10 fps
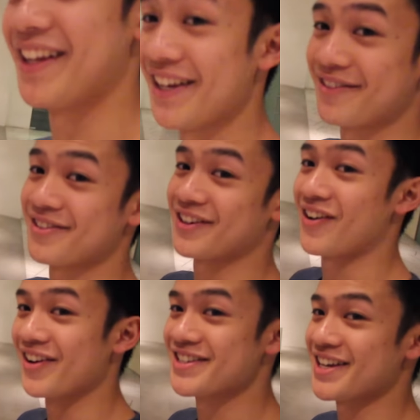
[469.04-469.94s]
leave the
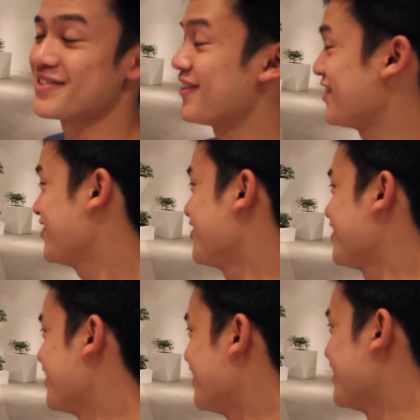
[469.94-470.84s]
contest venue
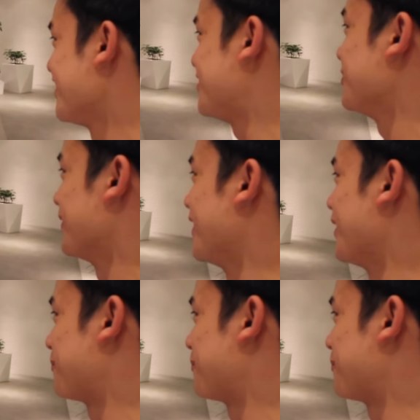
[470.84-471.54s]
to